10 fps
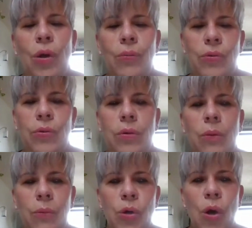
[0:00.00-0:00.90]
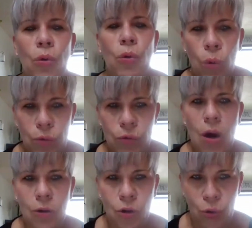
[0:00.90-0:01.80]
It was called
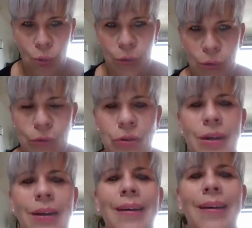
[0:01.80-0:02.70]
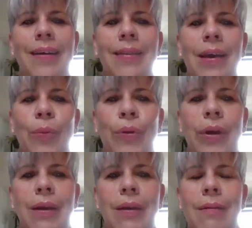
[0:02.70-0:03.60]
Goldstock Jewelers, and they were
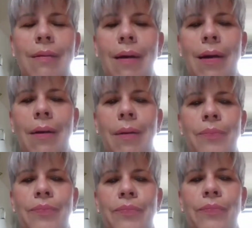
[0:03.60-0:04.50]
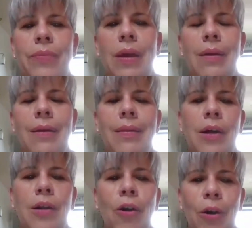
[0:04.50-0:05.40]
in the
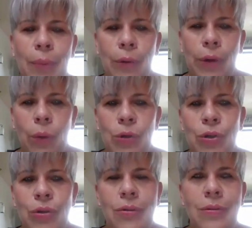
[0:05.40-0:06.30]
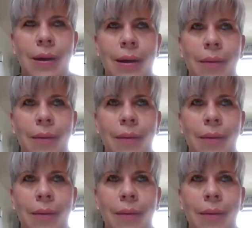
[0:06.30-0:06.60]
Clark Building, which is